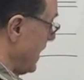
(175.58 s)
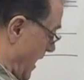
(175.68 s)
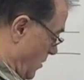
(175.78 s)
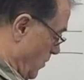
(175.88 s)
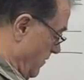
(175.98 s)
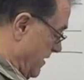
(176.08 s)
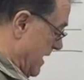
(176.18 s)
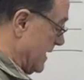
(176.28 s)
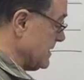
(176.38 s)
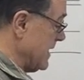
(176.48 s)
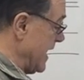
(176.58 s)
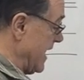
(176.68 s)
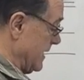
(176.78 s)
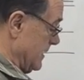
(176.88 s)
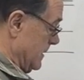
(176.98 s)
and we've got
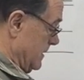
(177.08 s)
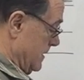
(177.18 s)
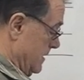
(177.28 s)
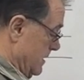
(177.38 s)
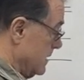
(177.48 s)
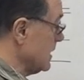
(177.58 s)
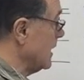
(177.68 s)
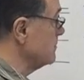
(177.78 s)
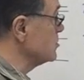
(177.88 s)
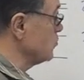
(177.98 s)
10 times